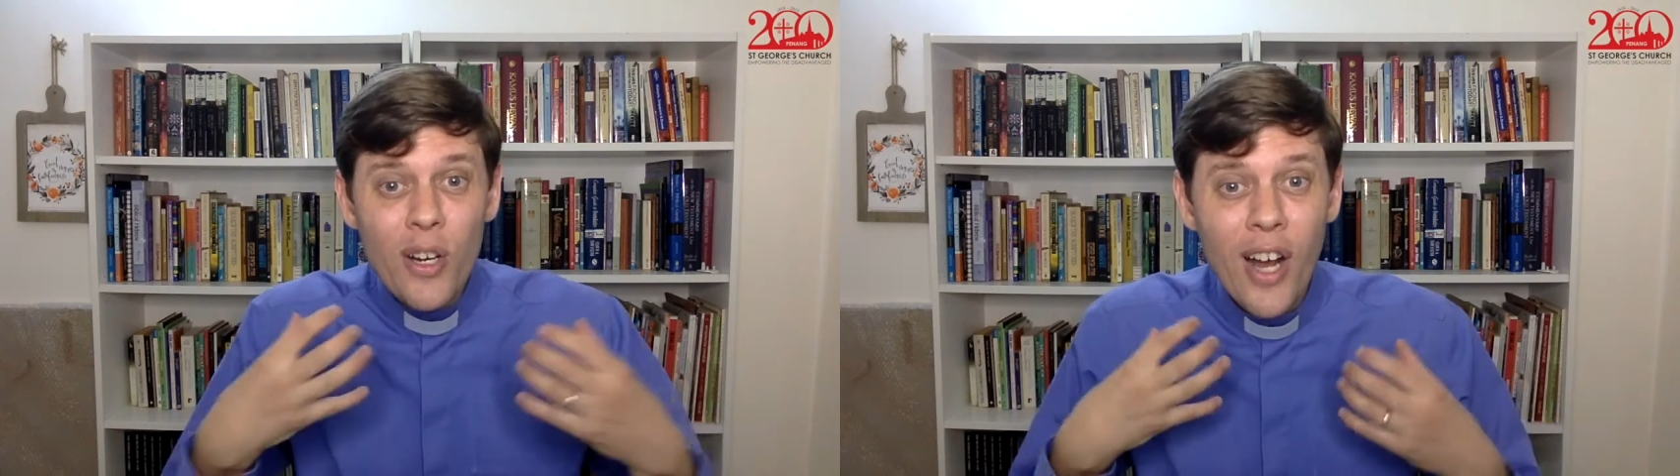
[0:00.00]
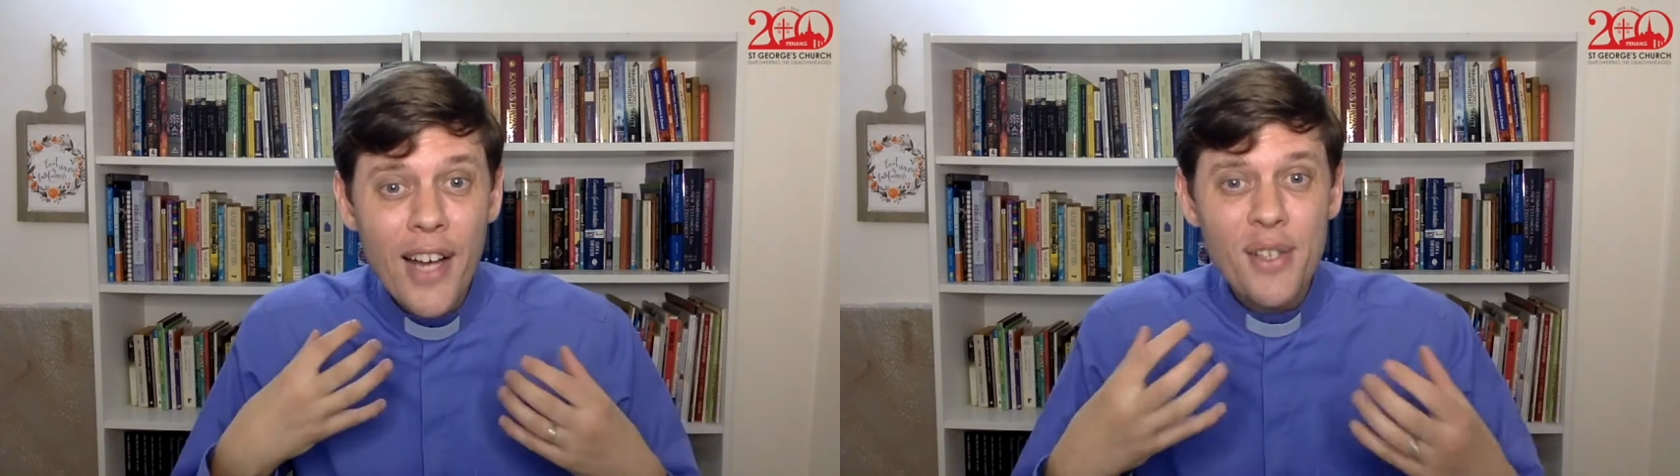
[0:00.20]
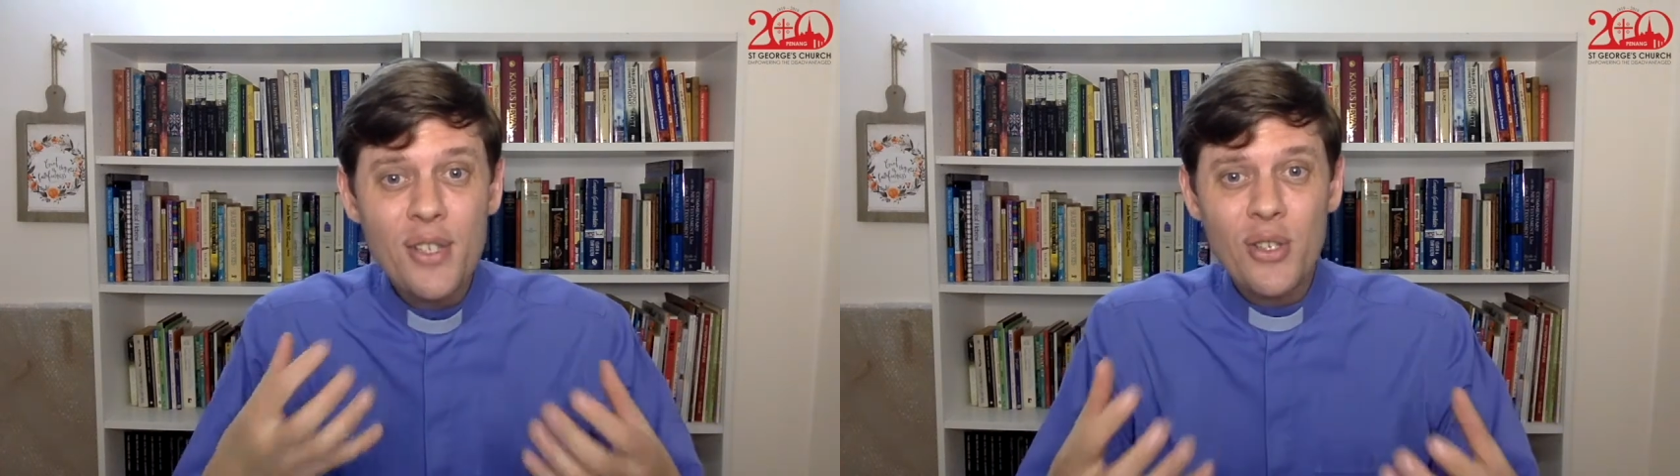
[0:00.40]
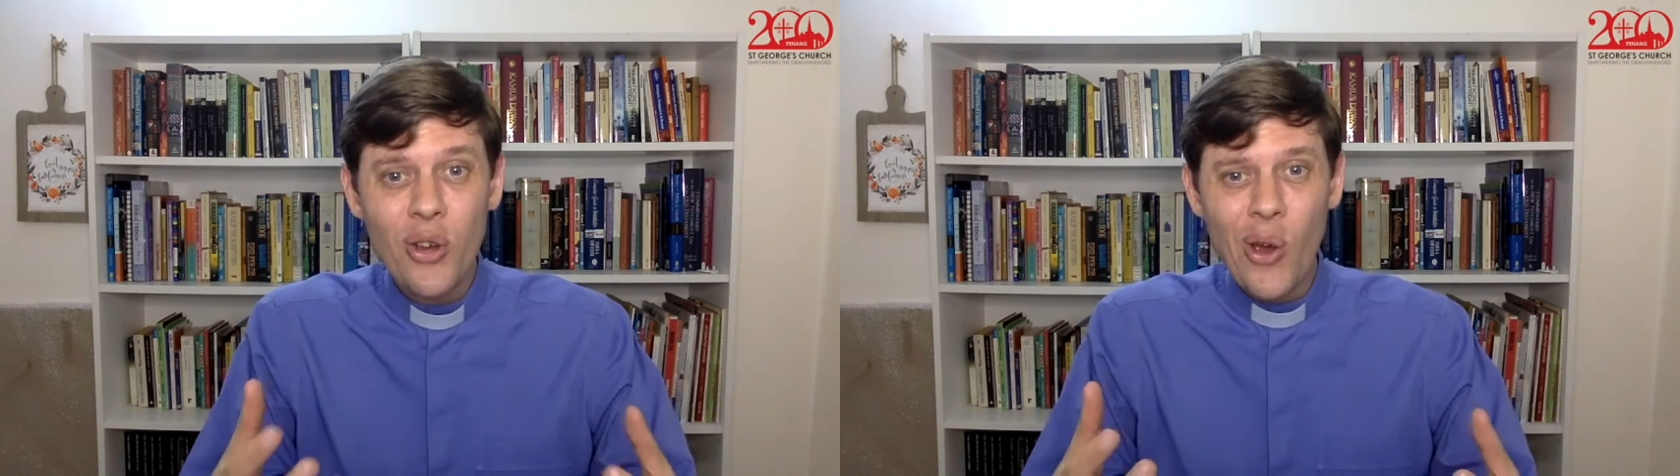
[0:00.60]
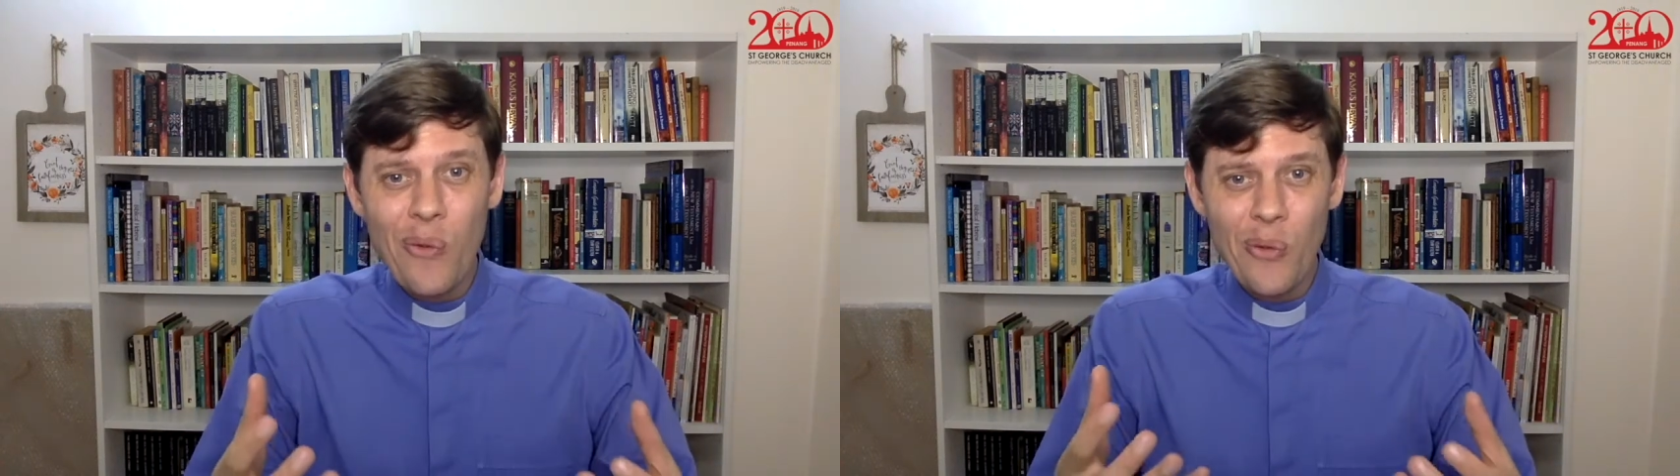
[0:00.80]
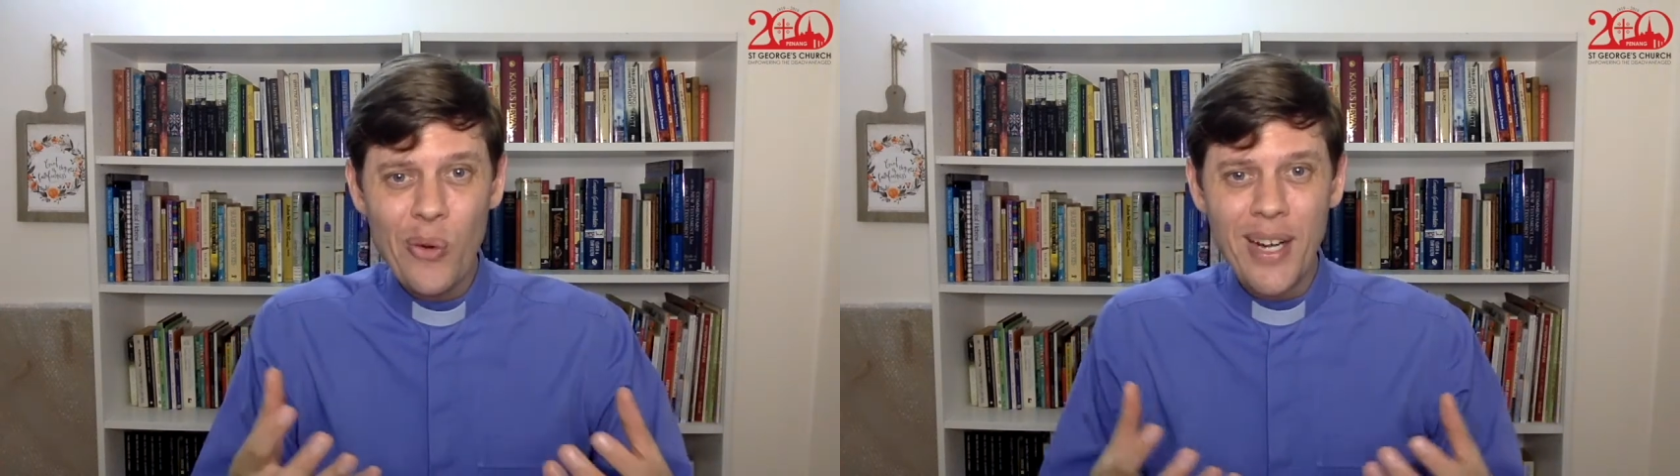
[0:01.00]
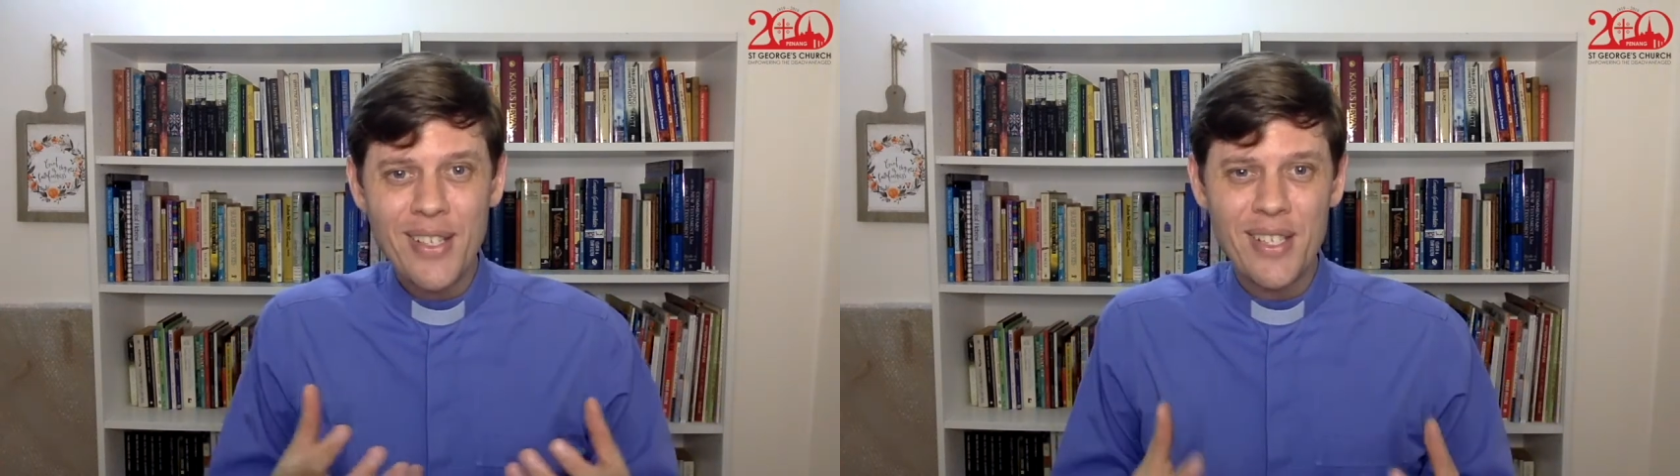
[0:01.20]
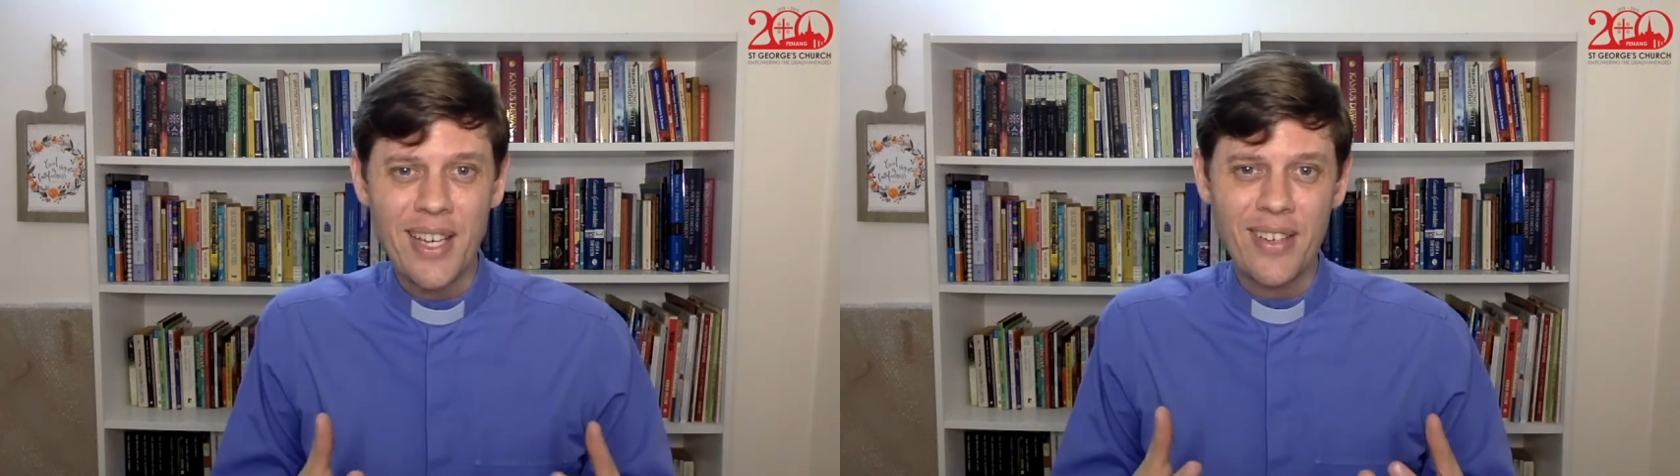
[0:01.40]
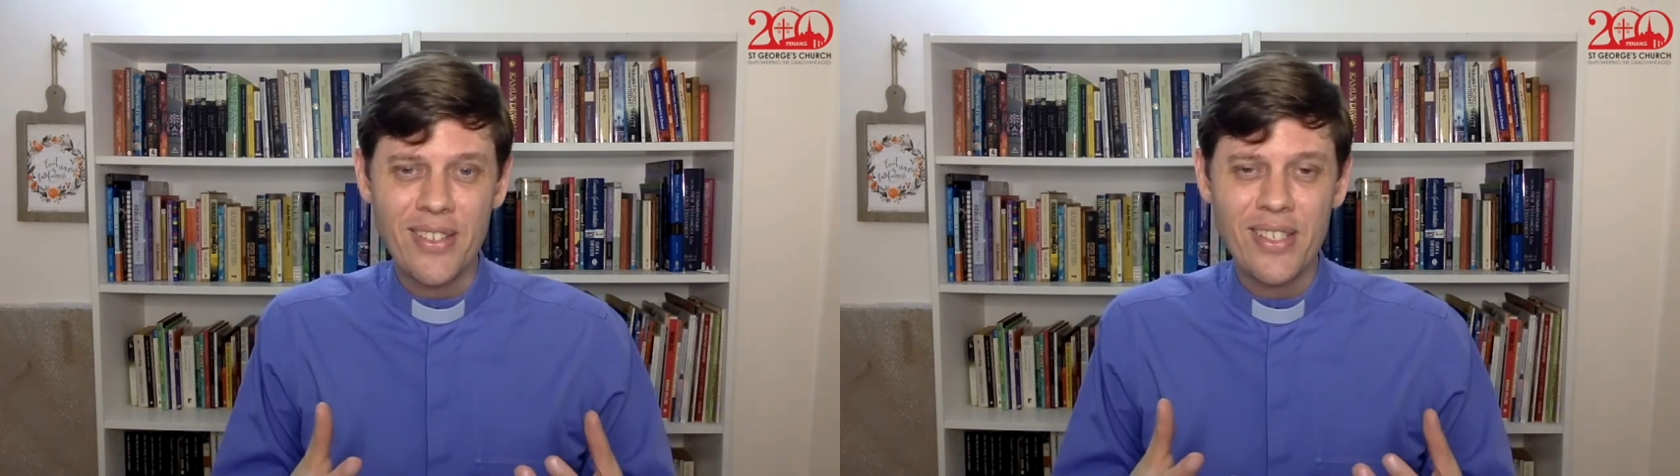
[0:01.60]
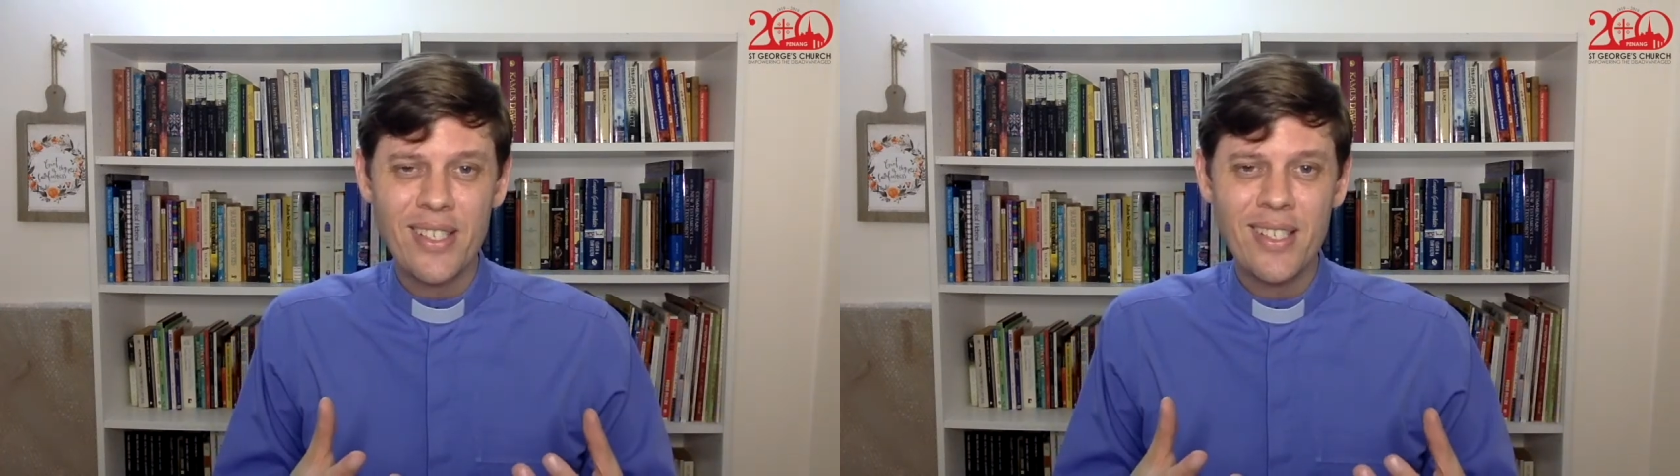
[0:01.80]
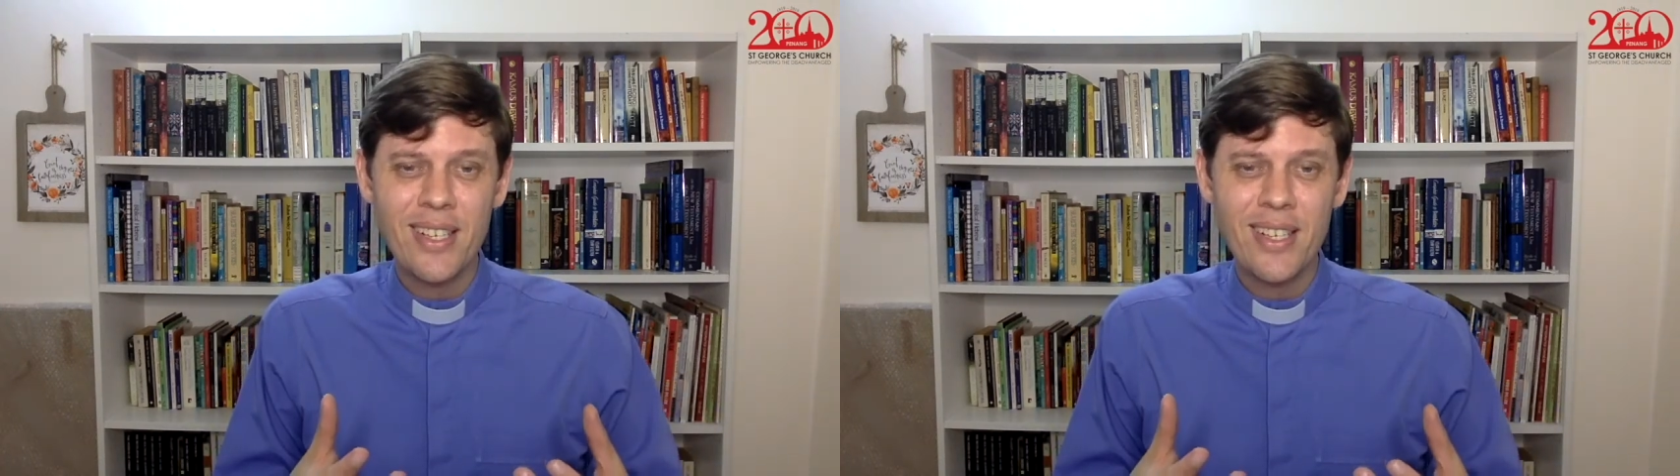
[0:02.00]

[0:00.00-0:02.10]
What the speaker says: I deserve for our sins